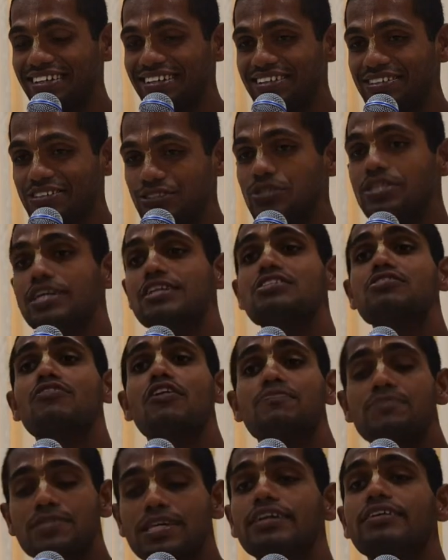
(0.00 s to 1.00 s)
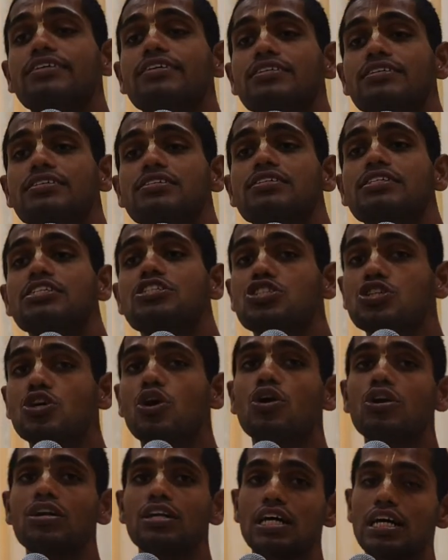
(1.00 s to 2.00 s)
So there is a website, it's
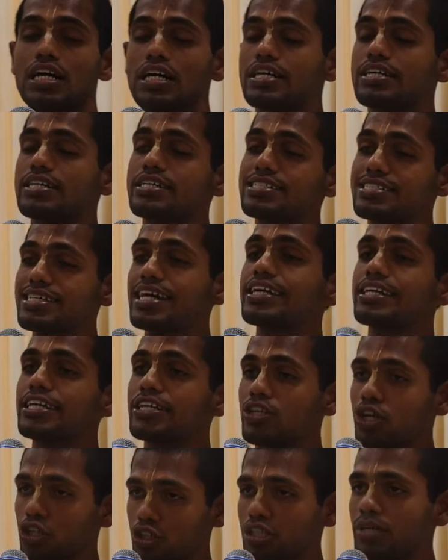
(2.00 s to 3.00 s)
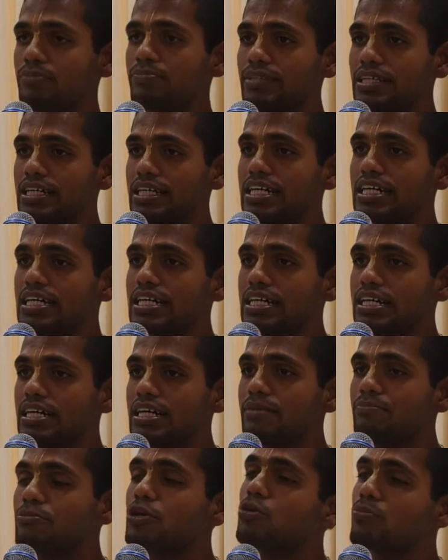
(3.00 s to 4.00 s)
called desiretree.com,
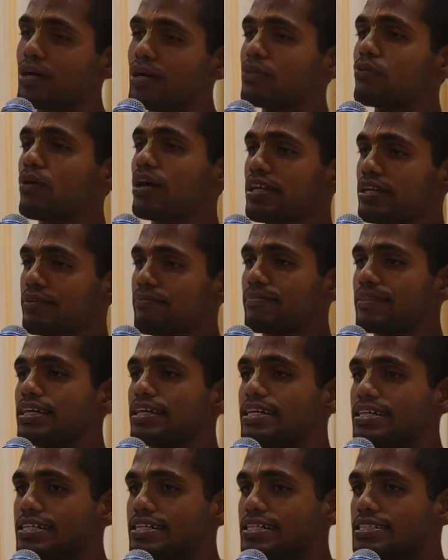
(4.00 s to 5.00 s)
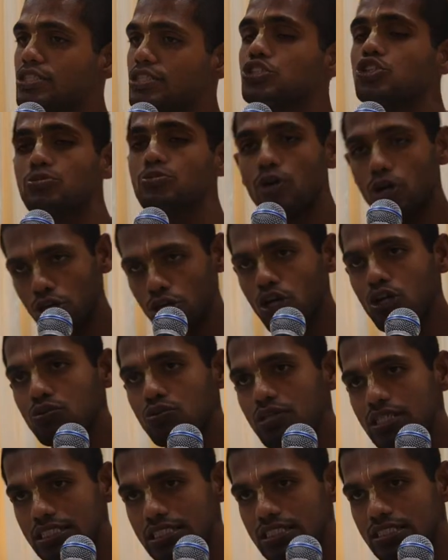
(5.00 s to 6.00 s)
Prabhupada Vani. So tomorrow
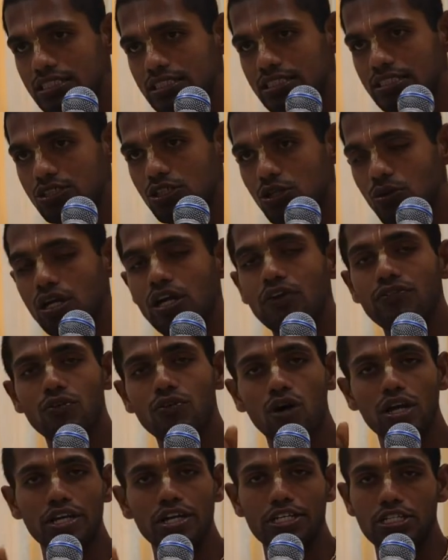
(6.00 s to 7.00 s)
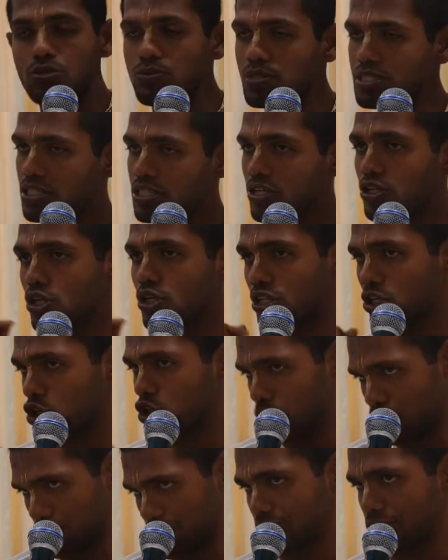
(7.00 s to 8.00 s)
onwards, so one of the volunteers will send you
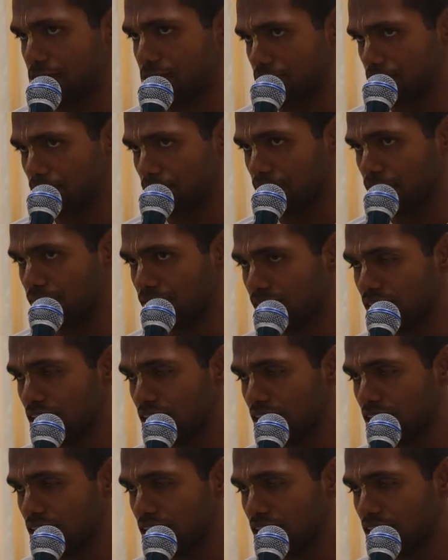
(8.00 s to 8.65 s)
in the groups.